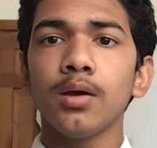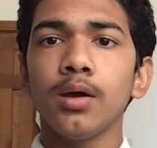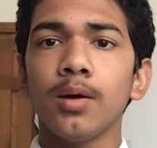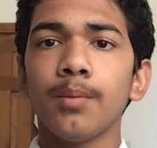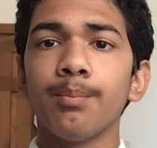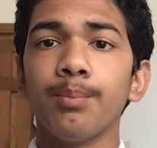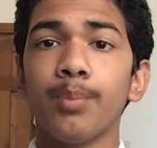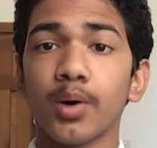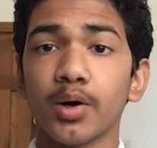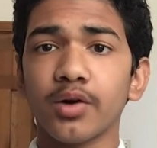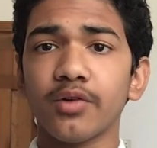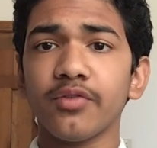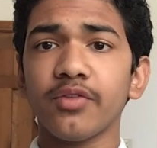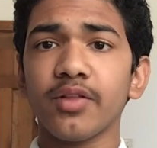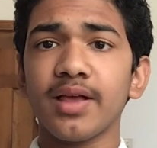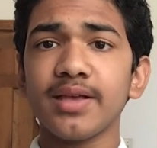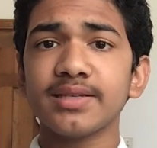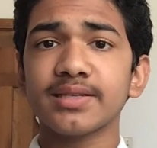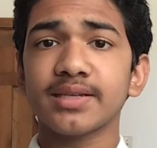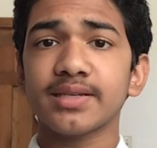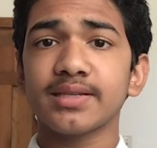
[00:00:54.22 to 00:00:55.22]

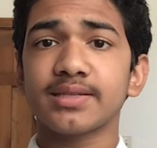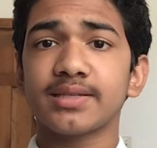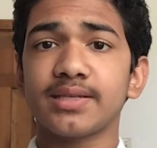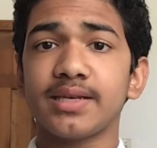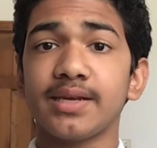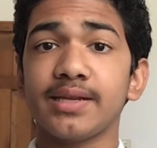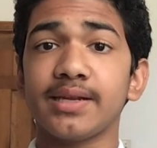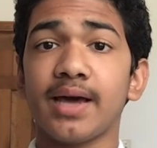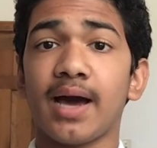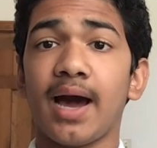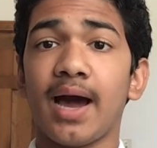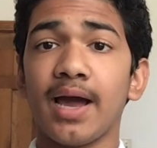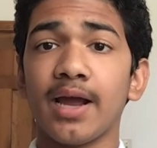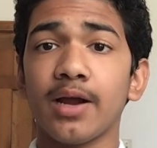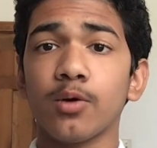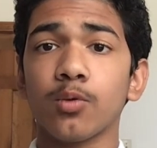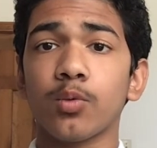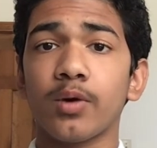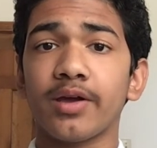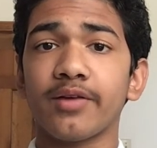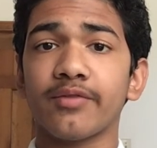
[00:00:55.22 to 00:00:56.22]
Butterflies can see in higher
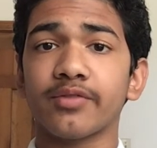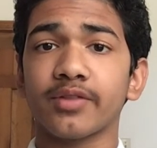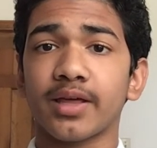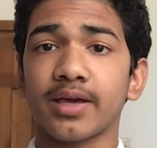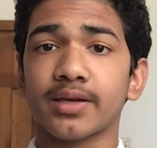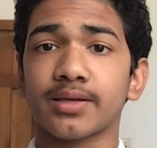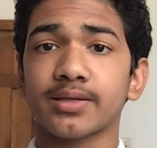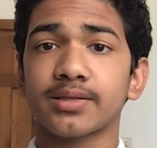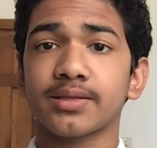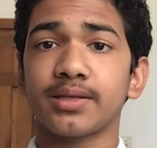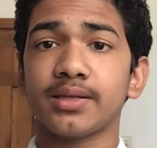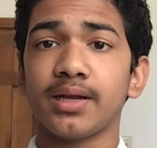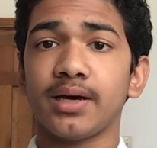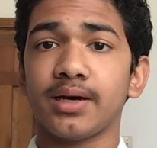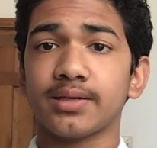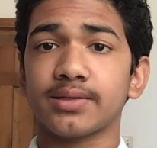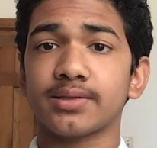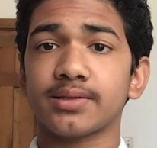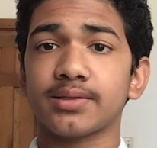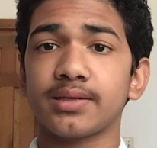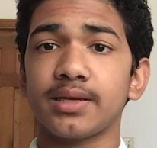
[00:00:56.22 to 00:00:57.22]
wavelengths than
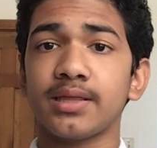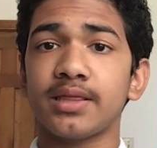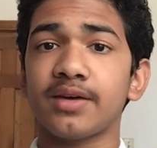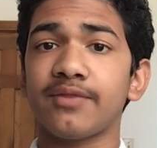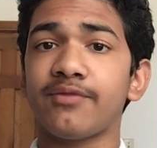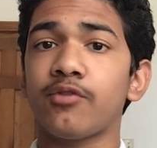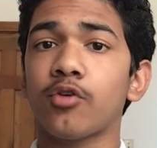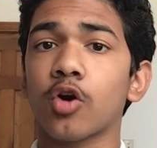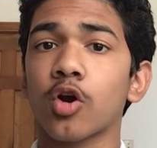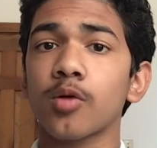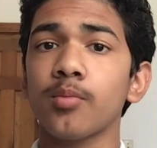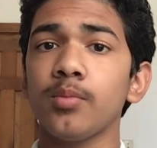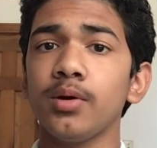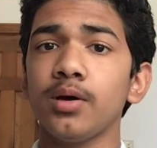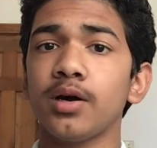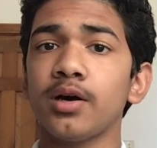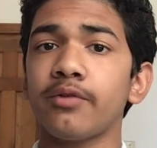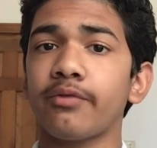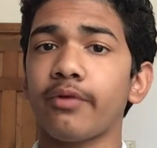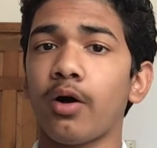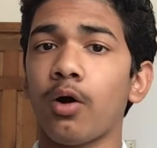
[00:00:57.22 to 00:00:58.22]
us in the form
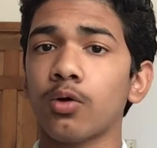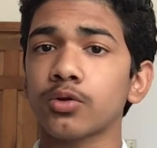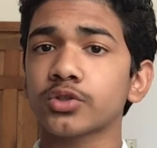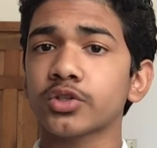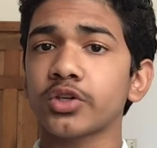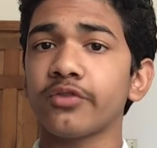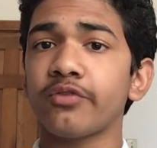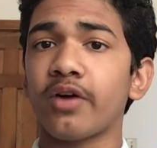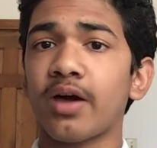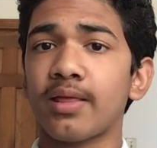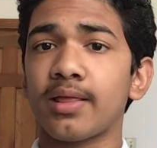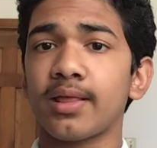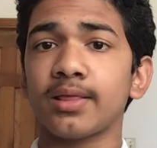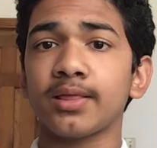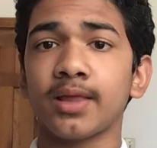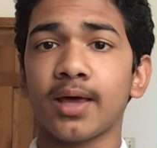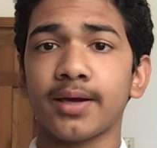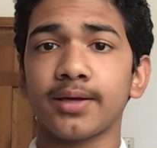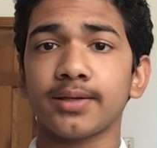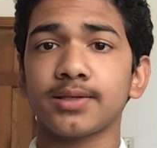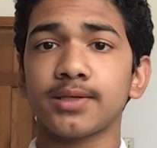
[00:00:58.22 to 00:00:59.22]
of ultraviolet
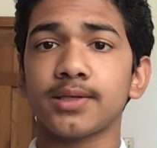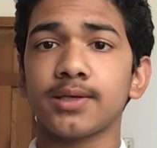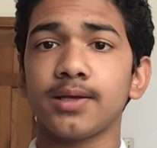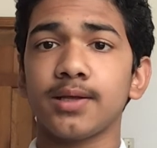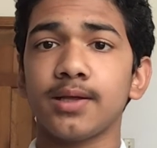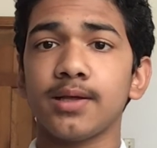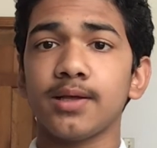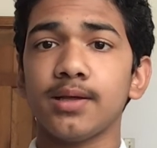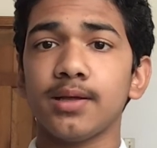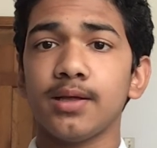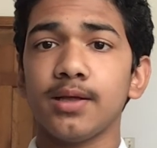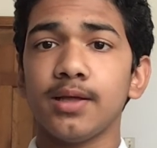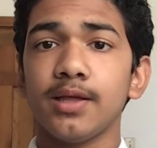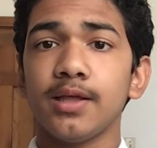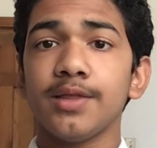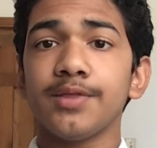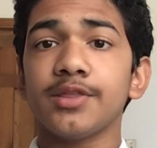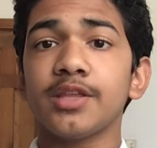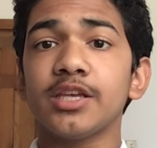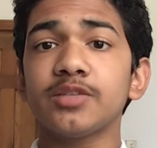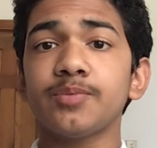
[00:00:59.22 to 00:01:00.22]
light.
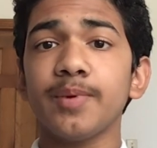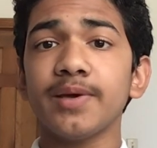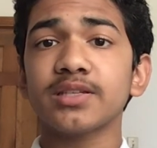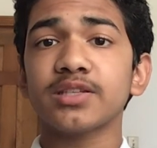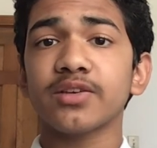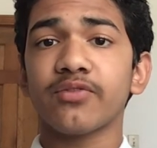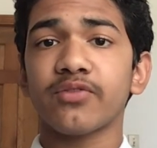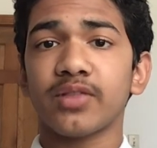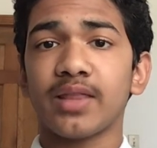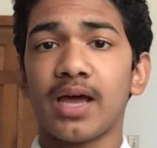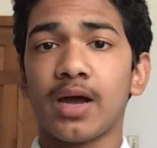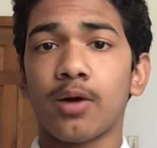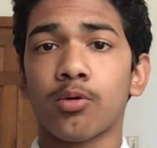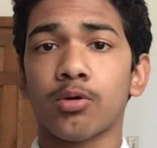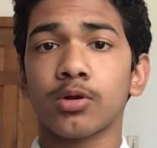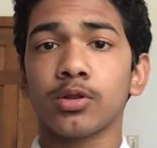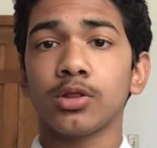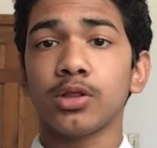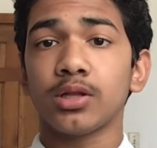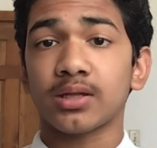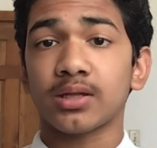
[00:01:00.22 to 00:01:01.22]
This makes a flower look